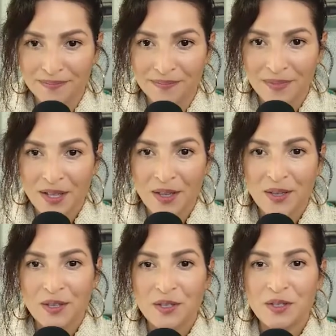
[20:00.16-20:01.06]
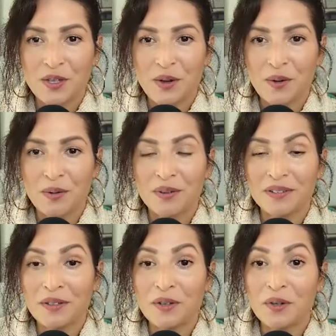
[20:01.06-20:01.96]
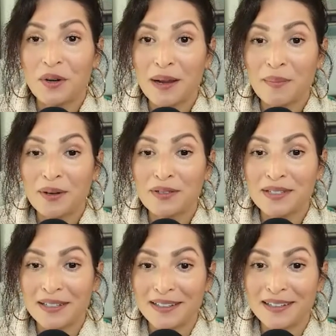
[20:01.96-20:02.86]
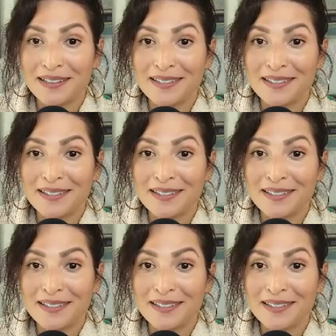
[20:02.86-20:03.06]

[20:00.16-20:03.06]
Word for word: mm. so mm-hmm. little kramer took a